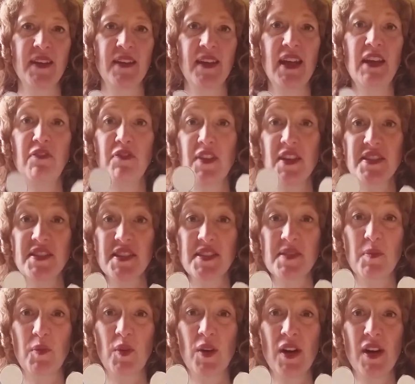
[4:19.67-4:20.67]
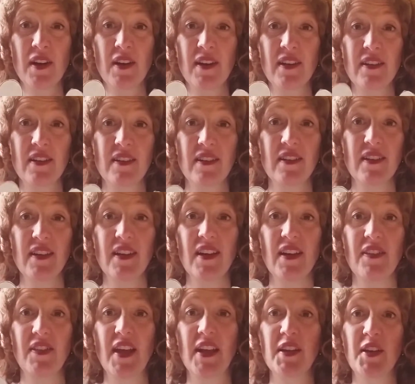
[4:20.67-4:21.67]
If this doesn't work,
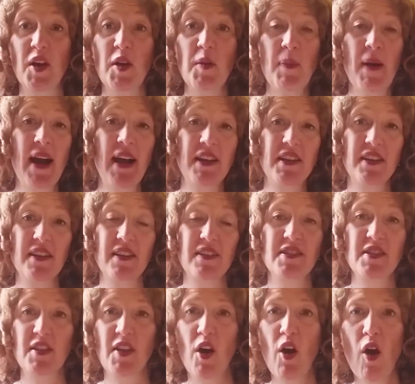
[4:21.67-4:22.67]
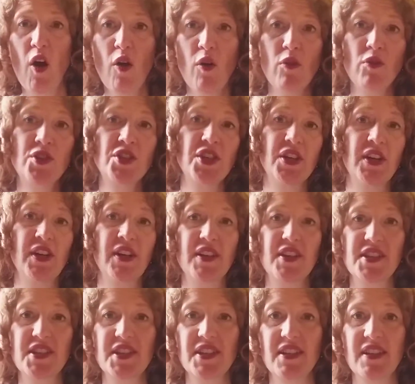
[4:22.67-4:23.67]
then go back to the whole
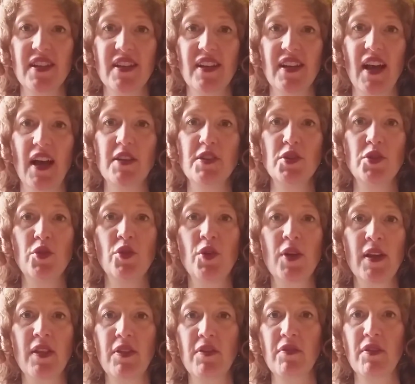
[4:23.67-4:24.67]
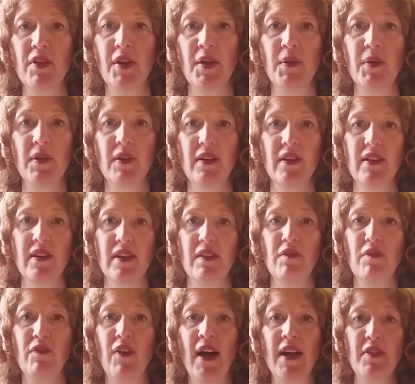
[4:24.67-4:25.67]
church and talk it through.
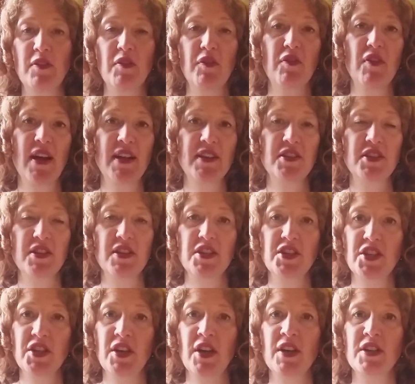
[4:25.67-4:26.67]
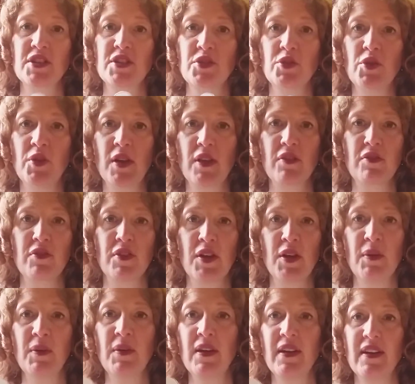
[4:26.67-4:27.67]
Invite the friend to the church, talk it
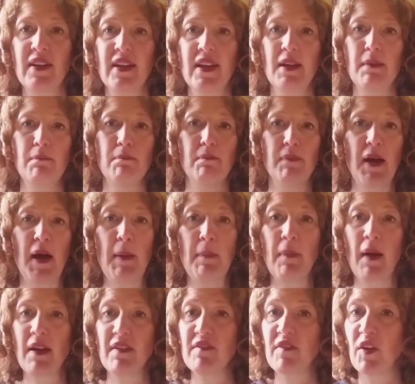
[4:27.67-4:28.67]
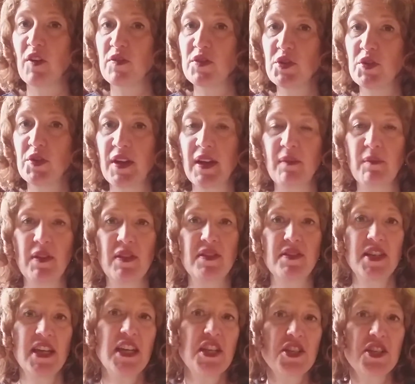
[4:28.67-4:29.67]
through. Might involve talking with
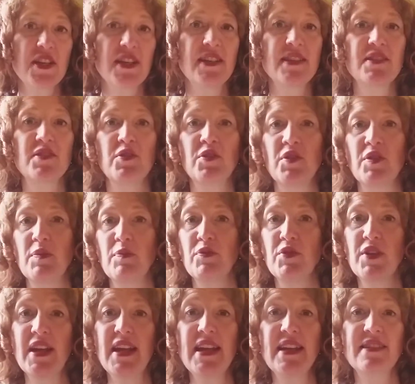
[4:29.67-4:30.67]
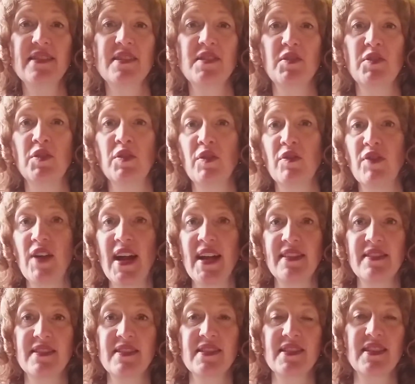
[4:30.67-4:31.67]
teachers or the priest or
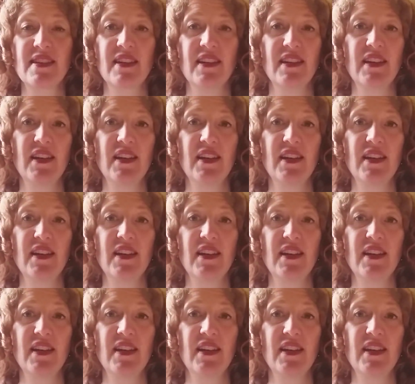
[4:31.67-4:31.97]
friends,